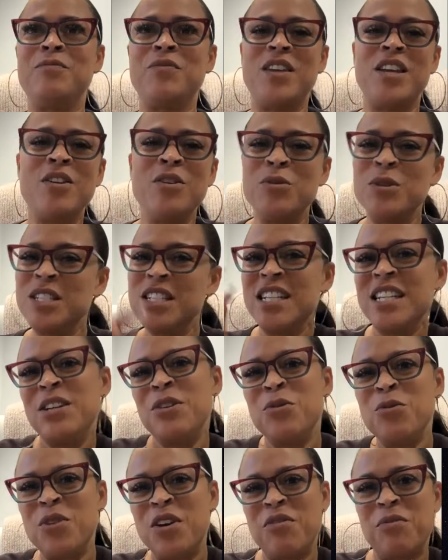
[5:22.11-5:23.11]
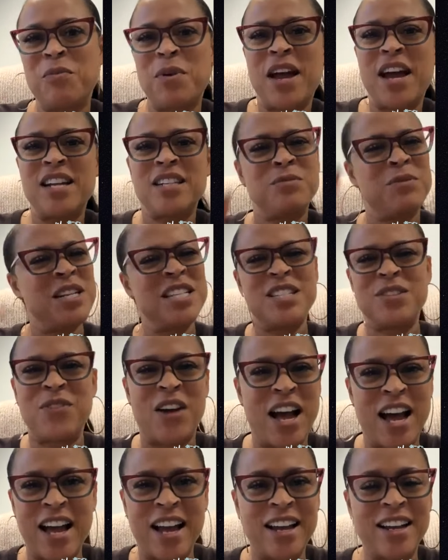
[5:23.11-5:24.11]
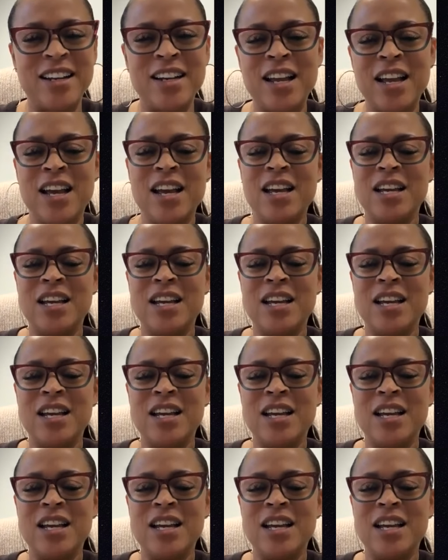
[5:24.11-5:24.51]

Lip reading: Here was a little rough patch, but it's fine.